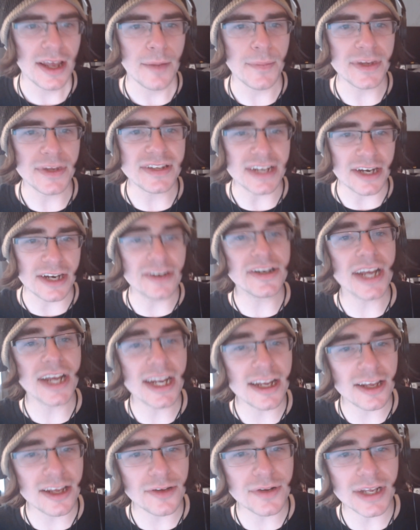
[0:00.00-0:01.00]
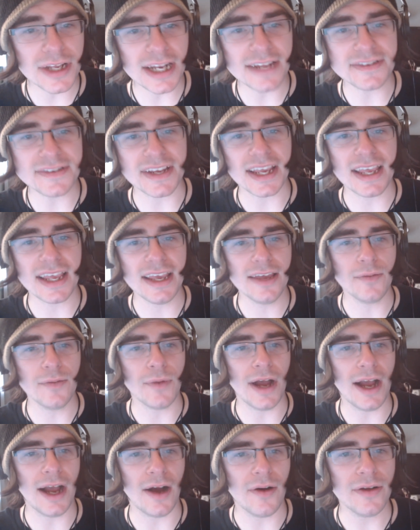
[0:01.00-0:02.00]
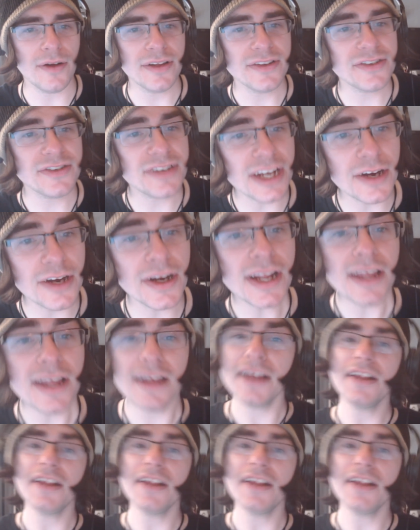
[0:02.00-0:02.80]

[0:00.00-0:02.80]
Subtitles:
Miss Irritated, you did as a kid? Wow. Siri,